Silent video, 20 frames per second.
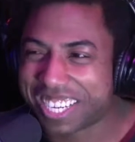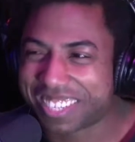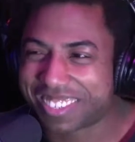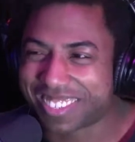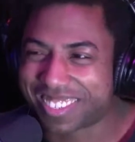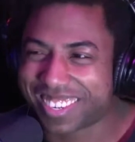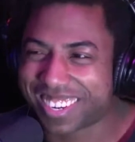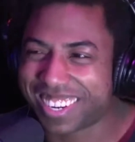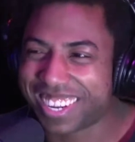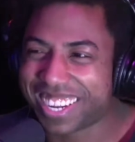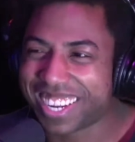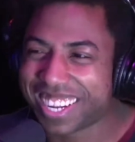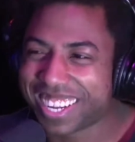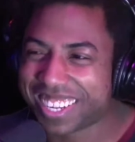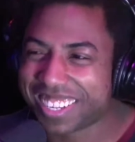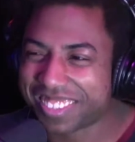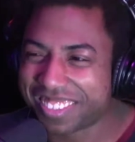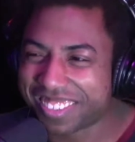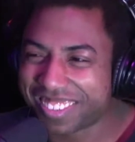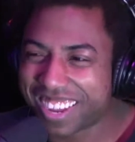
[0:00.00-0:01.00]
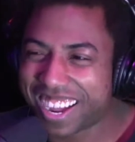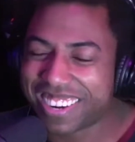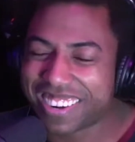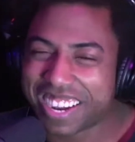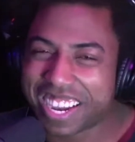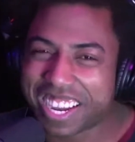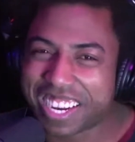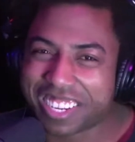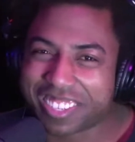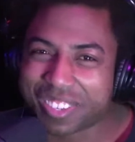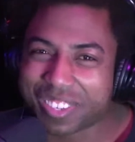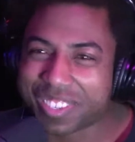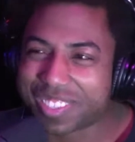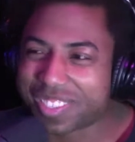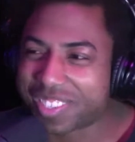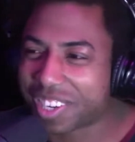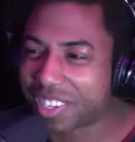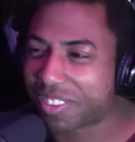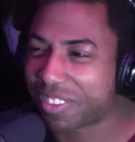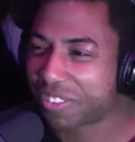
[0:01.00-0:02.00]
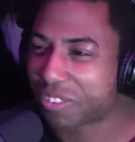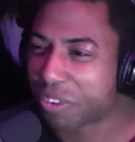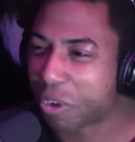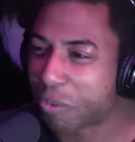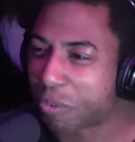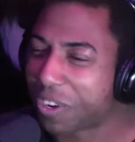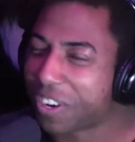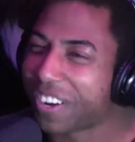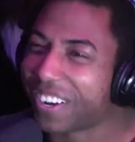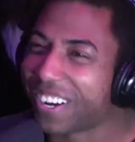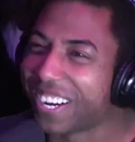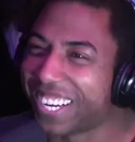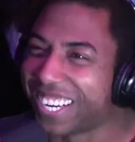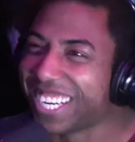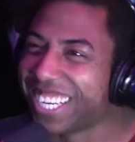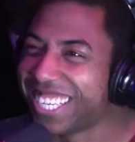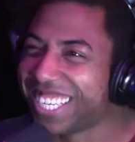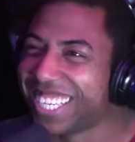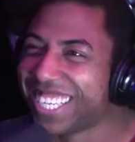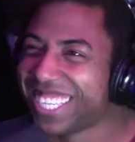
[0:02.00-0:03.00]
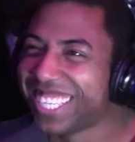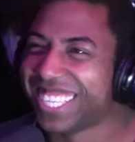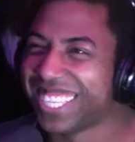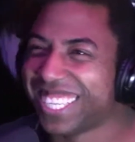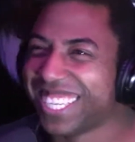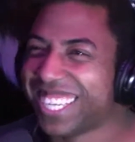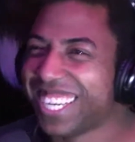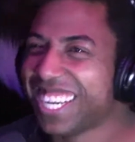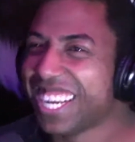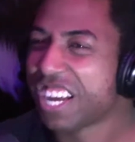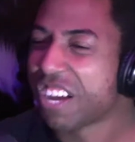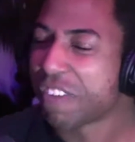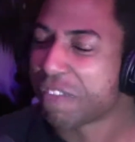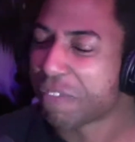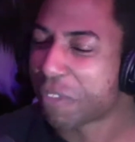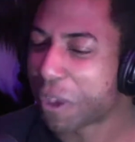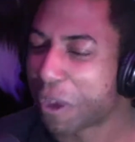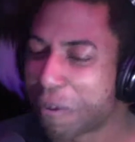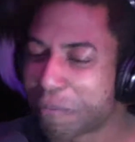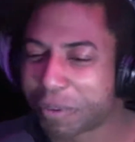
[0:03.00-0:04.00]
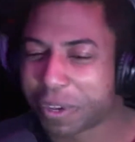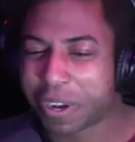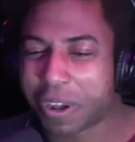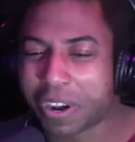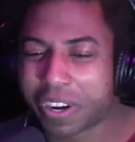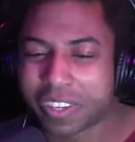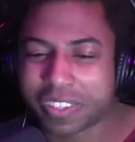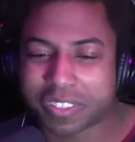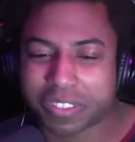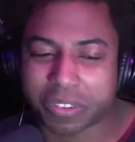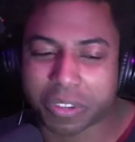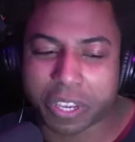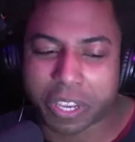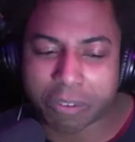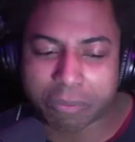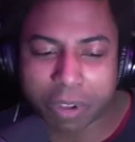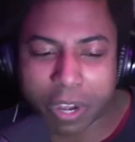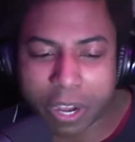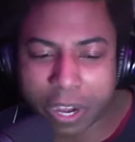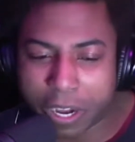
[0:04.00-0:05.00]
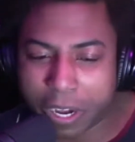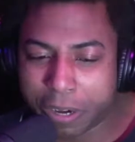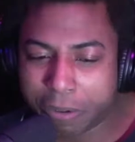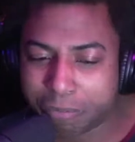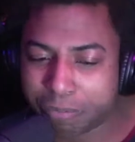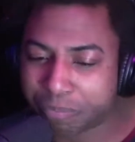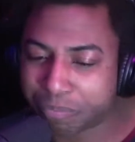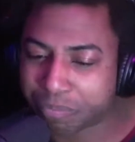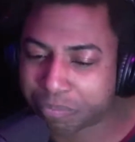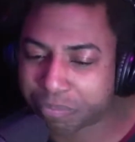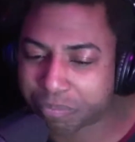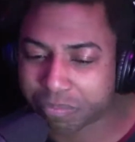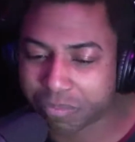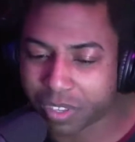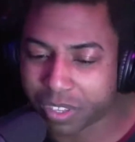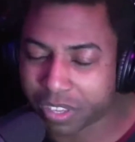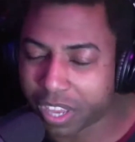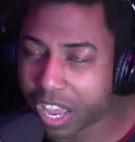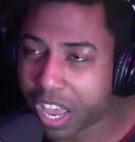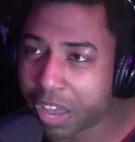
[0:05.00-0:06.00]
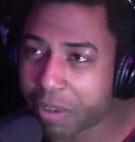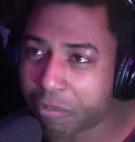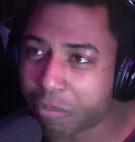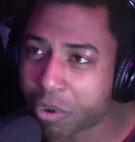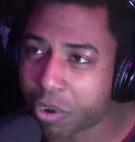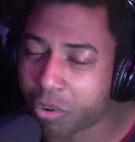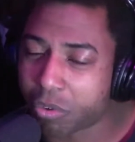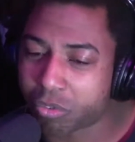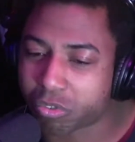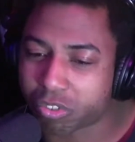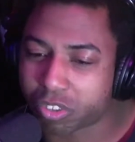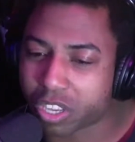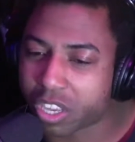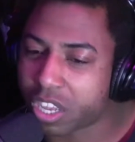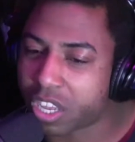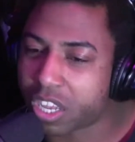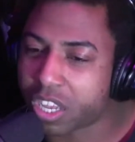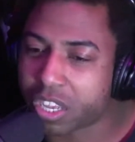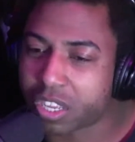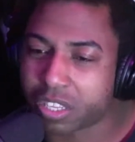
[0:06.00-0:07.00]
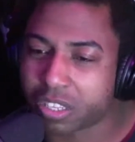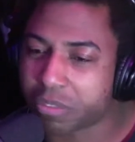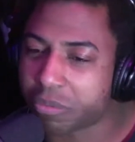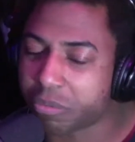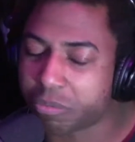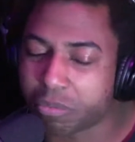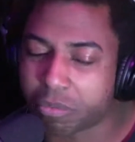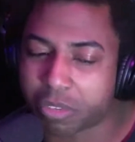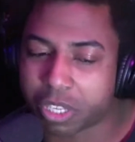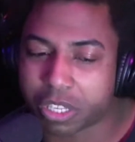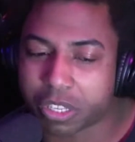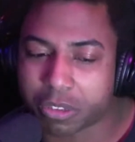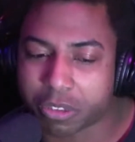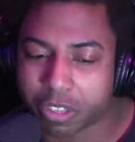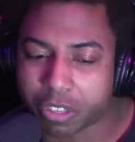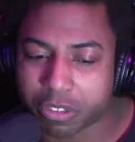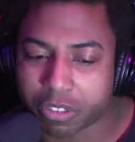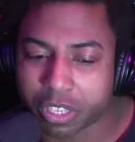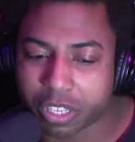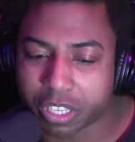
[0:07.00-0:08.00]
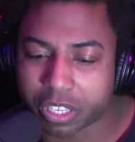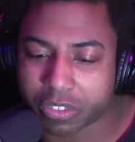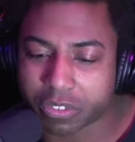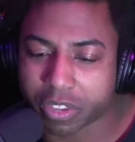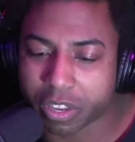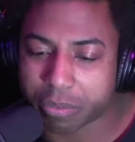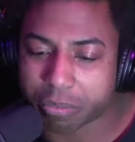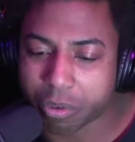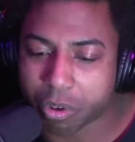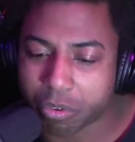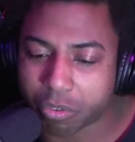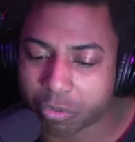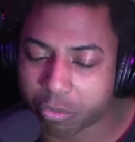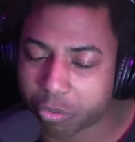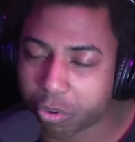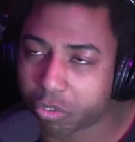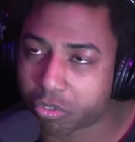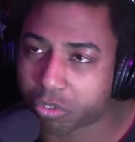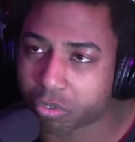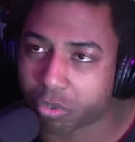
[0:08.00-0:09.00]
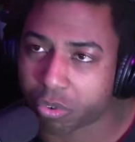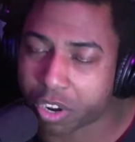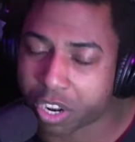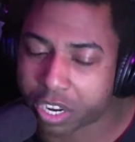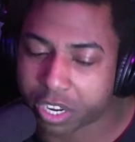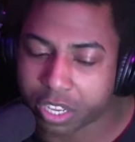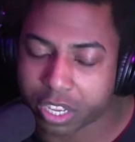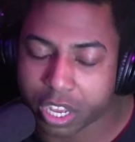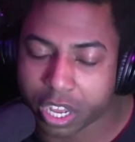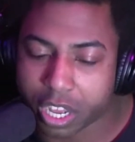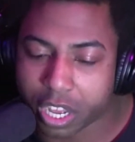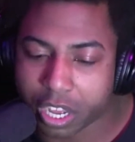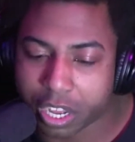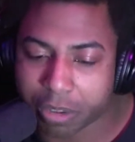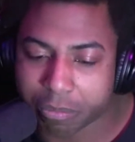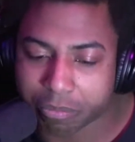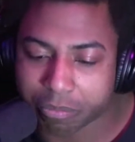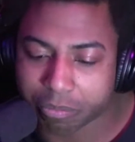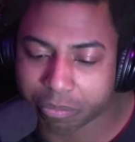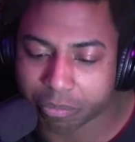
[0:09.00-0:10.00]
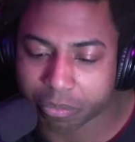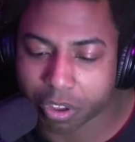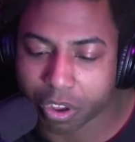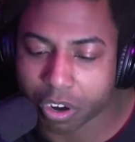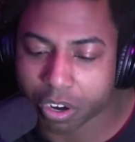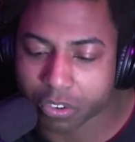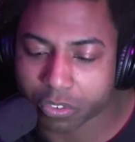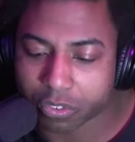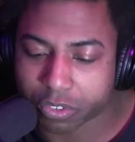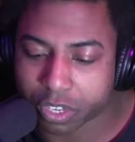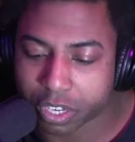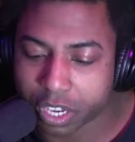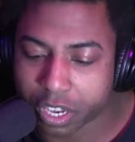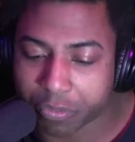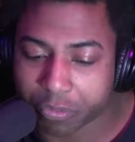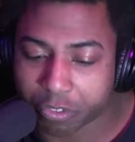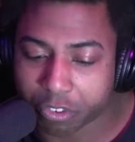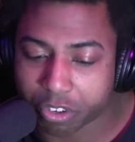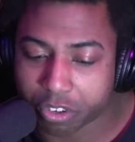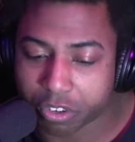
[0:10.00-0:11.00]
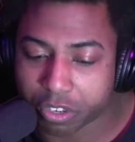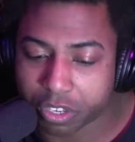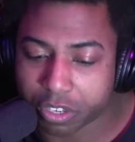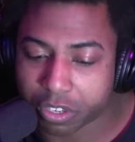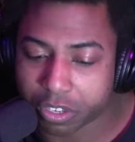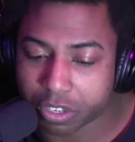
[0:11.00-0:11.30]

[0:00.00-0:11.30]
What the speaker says: Just nod your head until this section is over. All right. No, but honestly, Mo's, like I said, Mo's great. Honestly, if she...